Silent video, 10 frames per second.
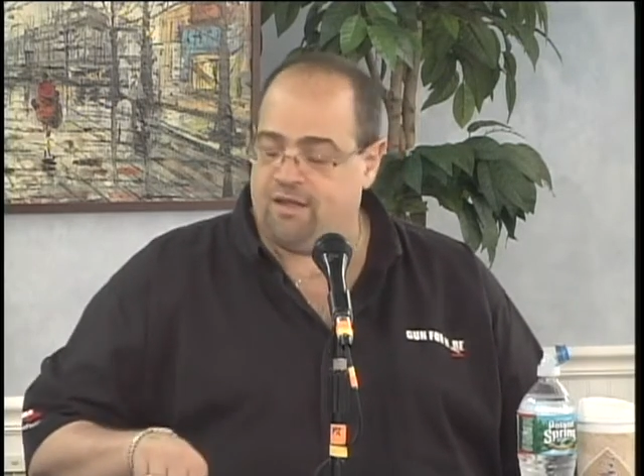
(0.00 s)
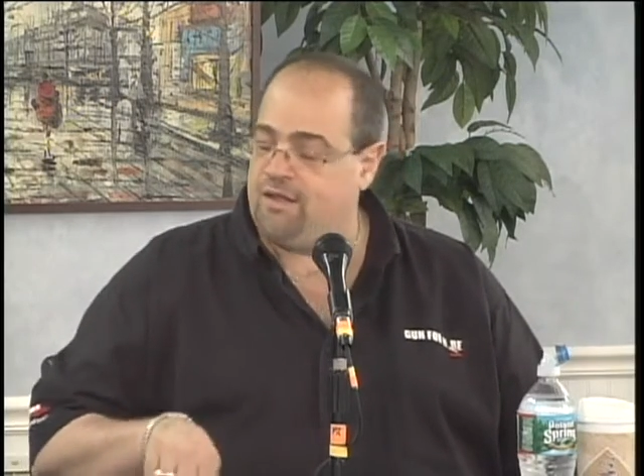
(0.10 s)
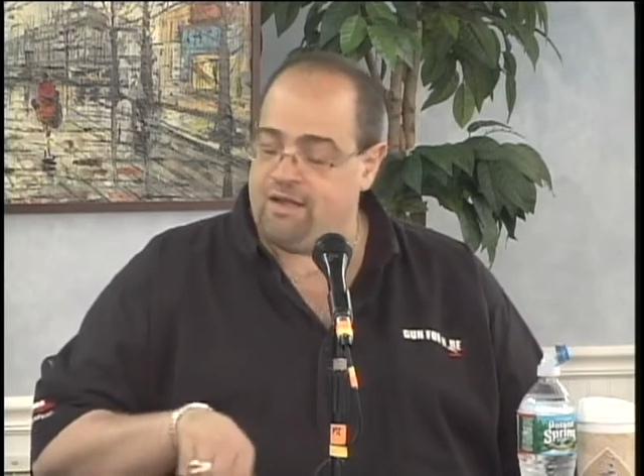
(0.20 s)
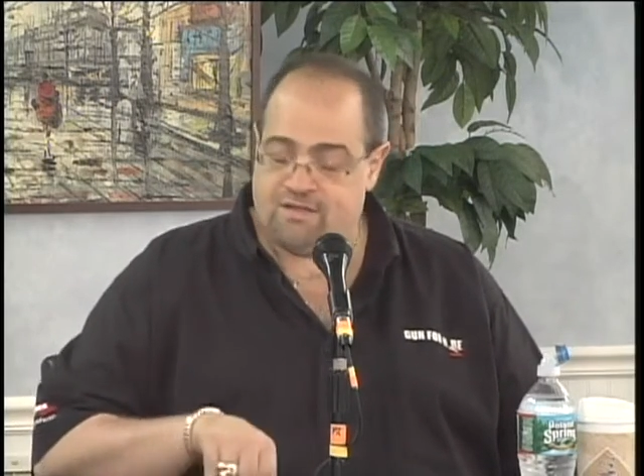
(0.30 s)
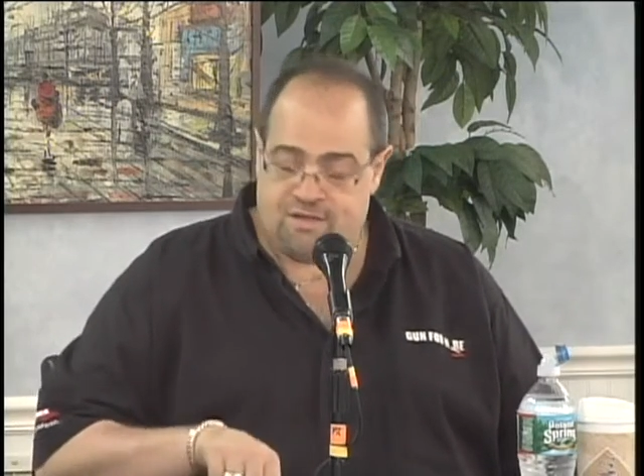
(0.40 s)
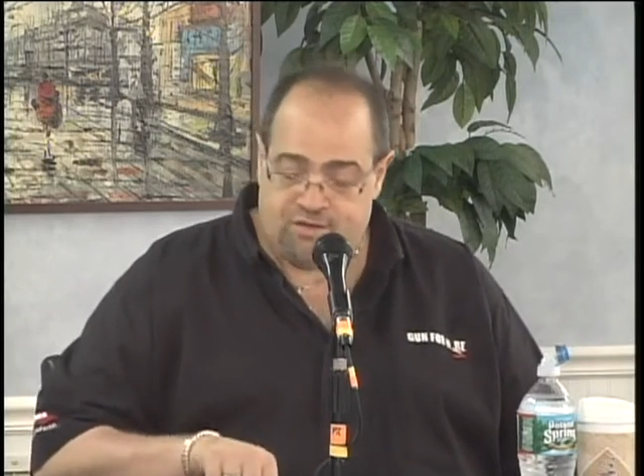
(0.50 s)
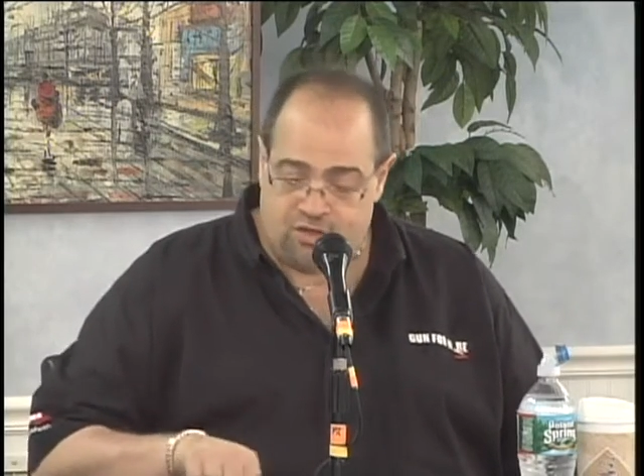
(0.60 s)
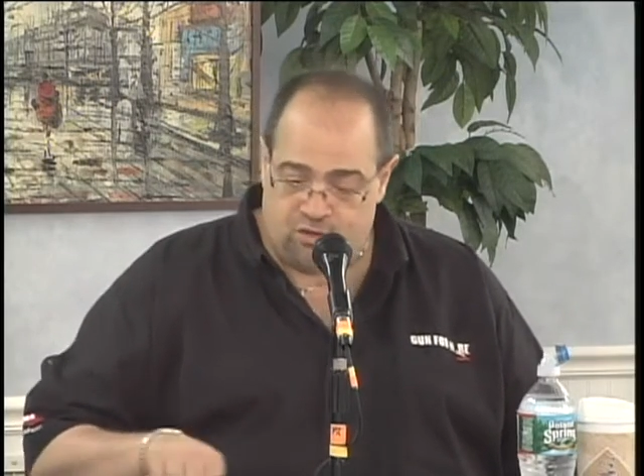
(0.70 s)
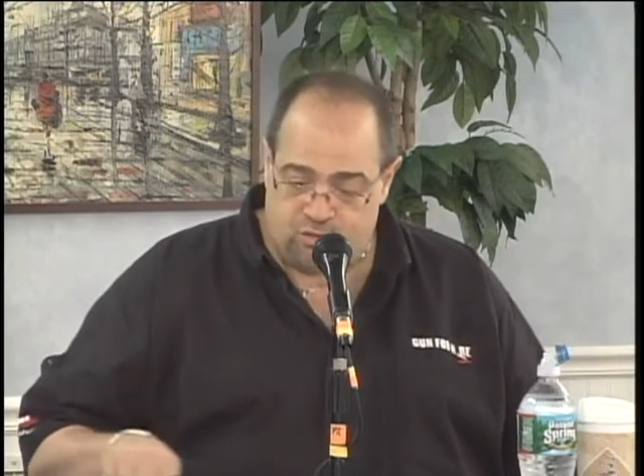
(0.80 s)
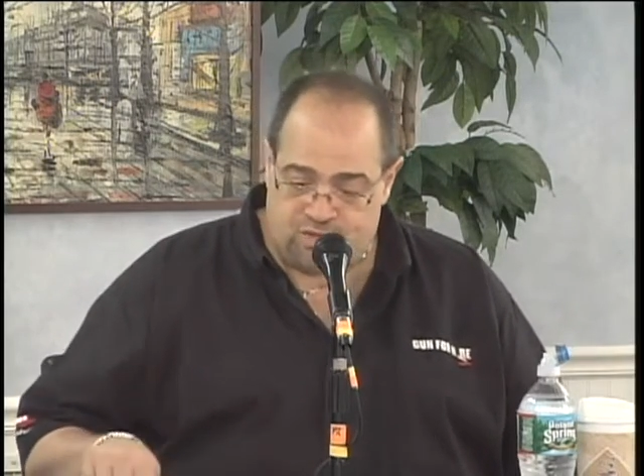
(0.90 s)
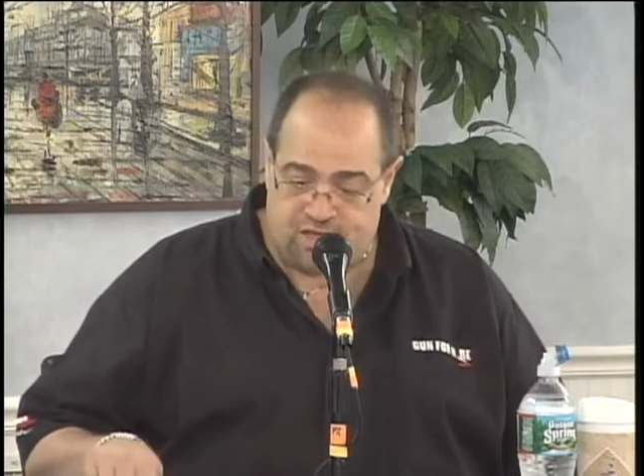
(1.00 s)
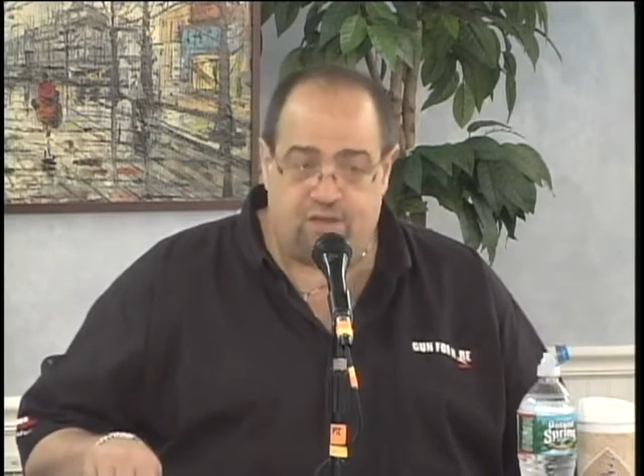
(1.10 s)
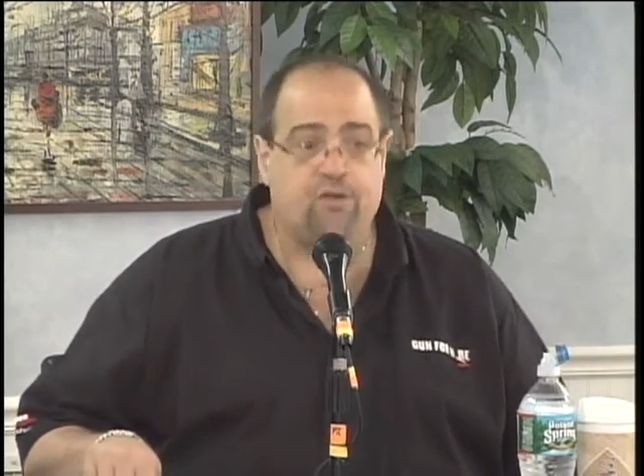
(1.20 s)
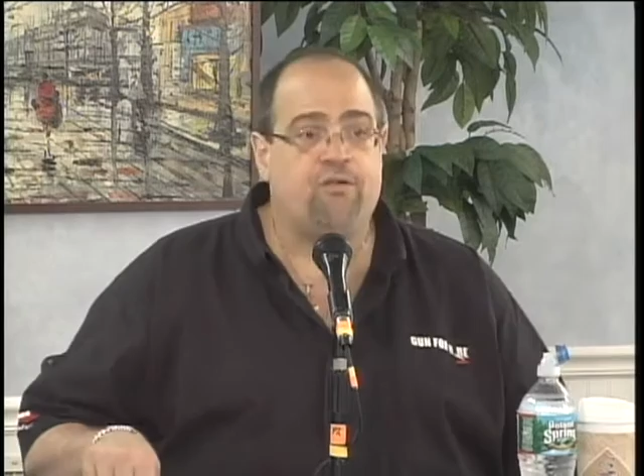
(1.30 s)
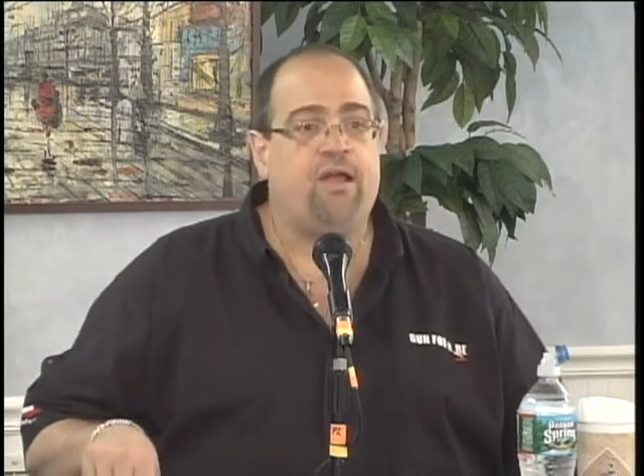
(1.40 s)
It has nothing to do with
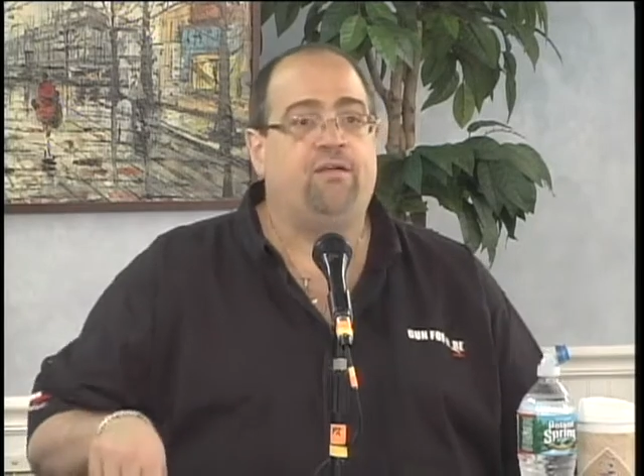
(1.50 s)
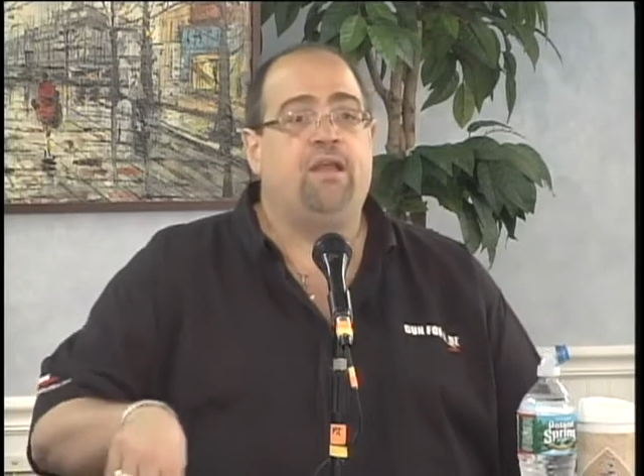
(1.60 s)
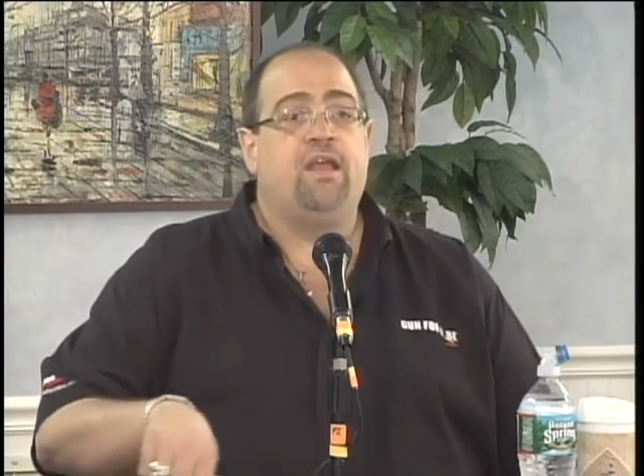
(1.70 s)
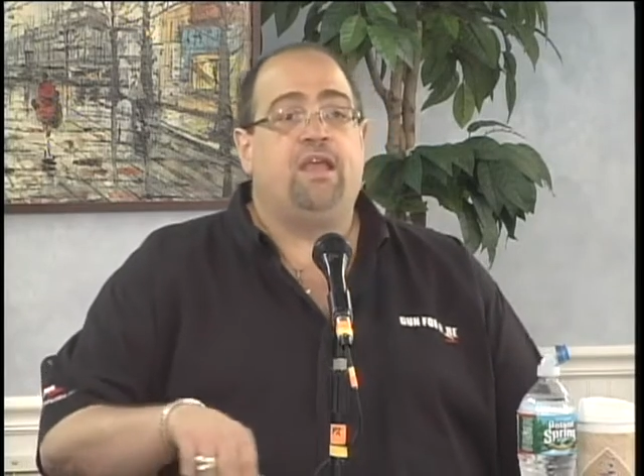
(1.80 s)
stand your ground.